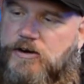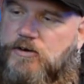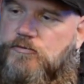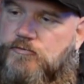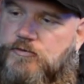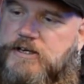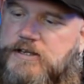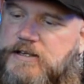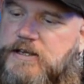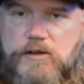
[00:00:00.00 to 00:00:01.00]

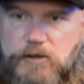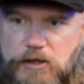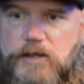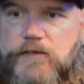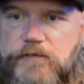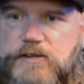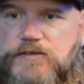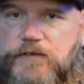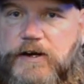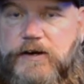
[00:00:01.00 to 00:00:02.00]
really love this
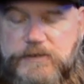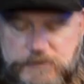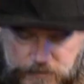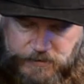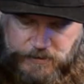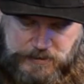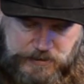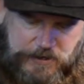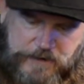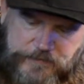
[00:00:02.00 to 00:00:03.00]
fragrance.
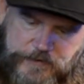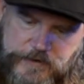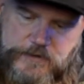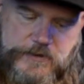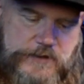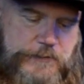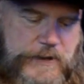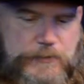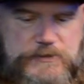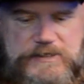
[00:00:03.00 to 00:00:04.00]
You know, I've heard
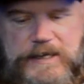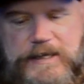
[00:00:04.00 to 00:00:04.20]
people say